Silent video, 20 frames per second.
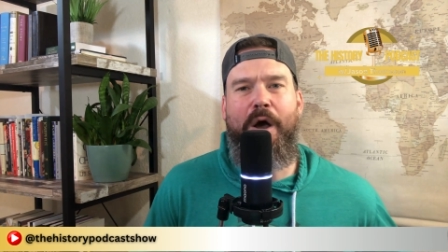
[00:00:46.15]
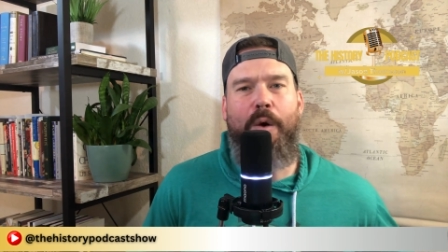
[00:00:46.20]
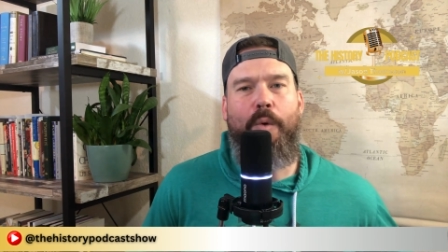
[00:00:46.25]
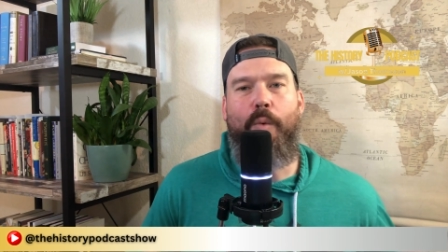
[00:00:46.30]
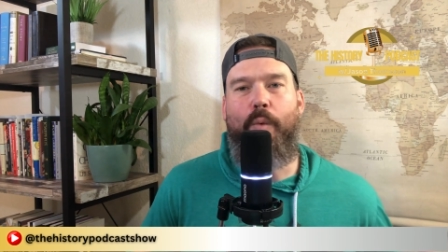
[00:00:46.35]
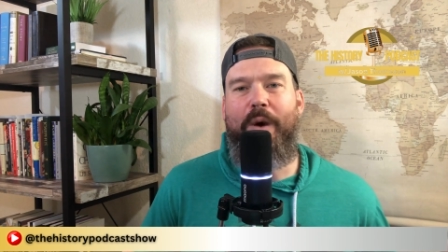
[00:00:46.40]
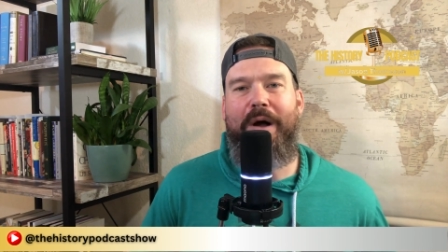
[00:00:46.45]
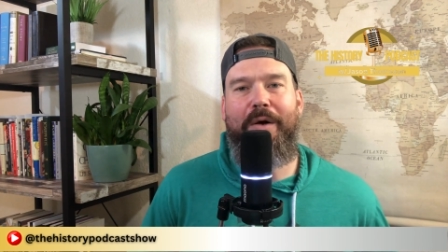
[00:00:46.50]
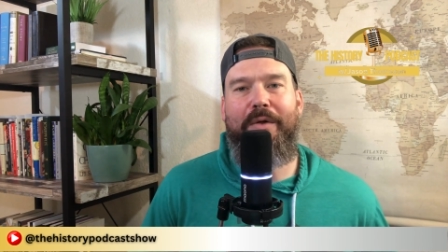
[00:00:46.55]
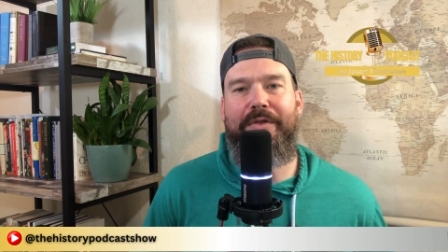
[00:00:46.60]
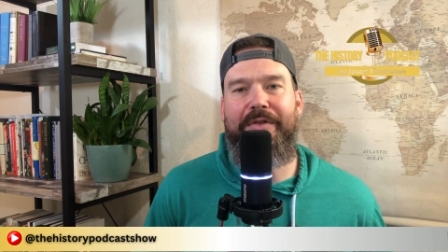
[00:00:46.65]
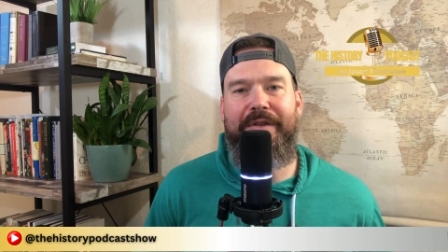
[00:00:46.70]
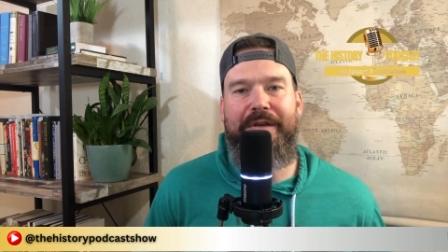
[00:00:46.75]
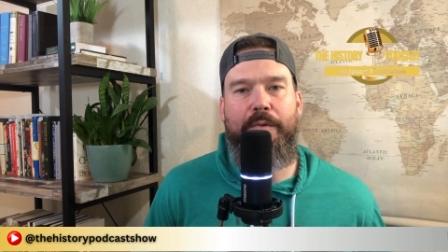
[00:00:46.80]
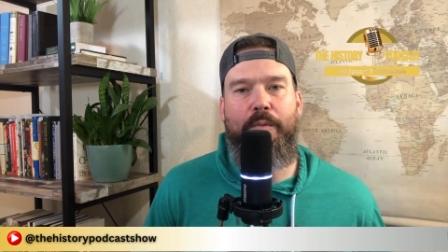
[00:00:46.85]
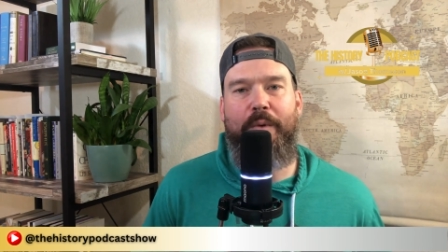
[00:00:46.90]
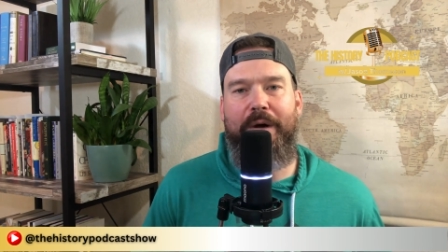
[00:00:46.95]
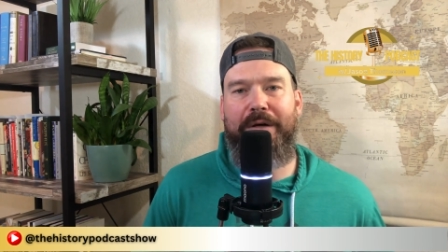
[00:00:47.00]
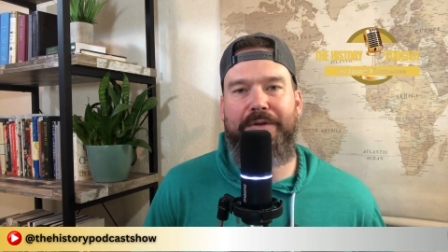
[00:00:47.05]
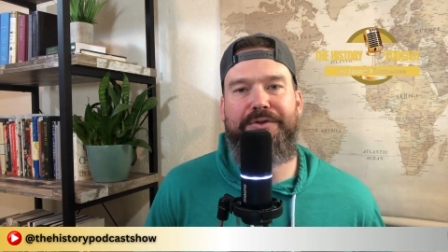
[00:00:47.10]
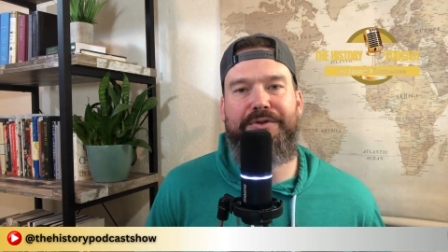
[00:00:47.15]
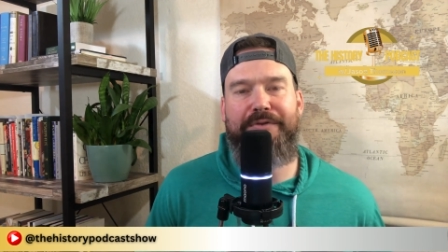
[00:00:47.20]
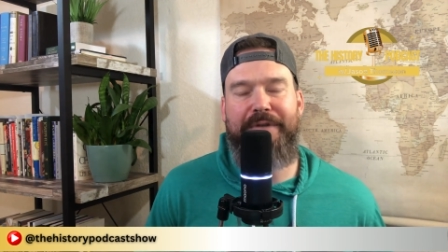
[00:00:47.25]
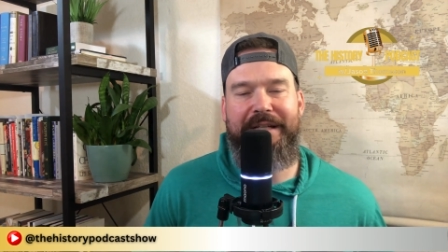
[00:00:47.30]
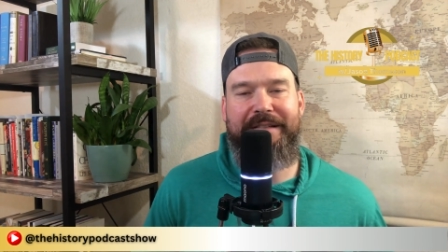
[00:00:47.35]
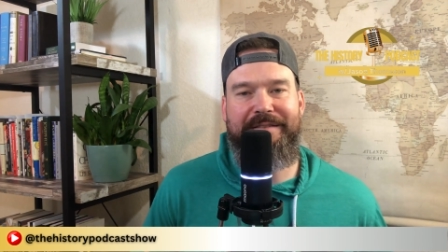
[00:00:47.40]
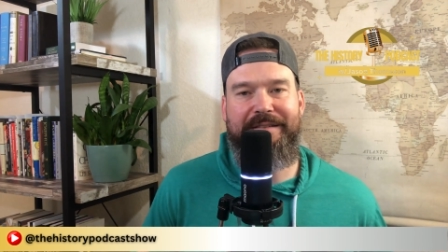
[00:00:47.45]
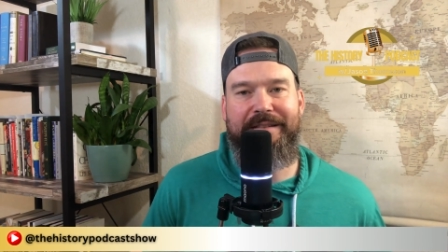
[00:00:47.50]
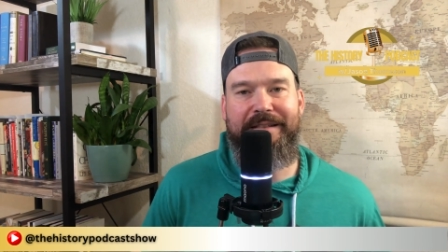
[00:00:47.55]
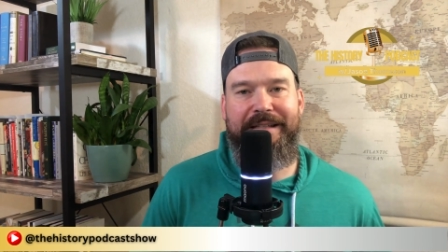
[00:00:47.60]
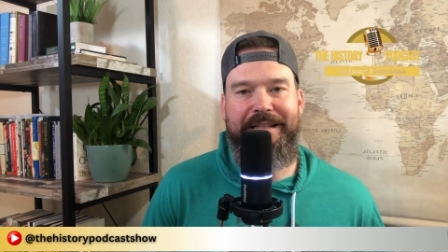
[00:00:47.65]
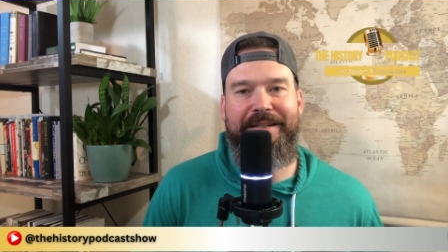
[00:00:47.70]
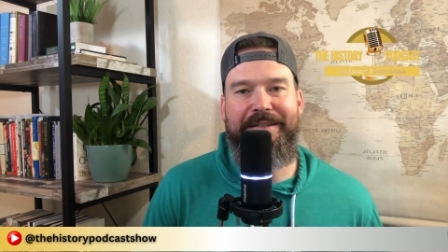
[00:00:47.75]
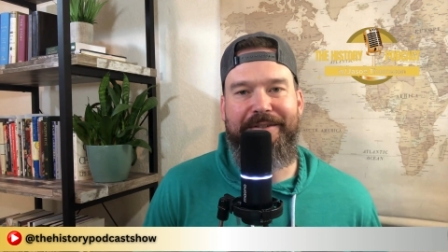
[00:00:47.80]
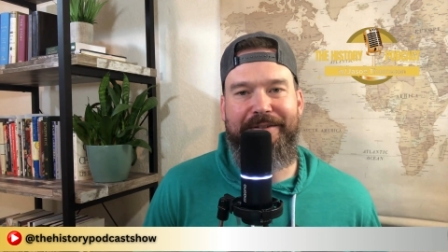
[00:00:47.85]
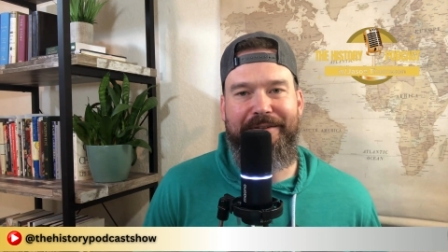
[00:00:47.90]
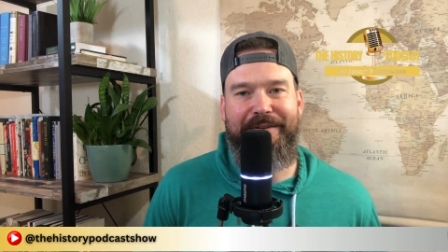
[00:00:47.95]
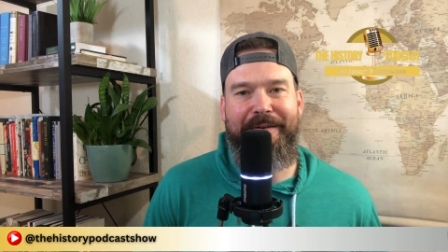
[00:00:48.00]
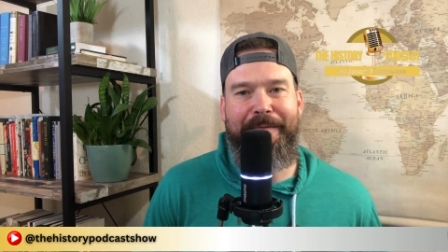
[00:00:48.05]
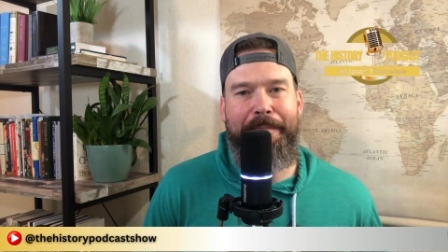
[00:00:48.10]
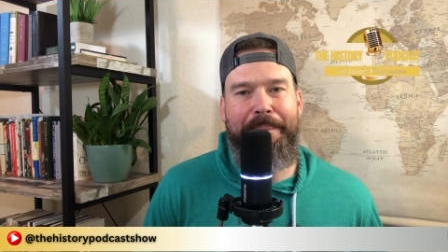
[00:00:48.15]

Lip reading: wealthy, well-dressed leader,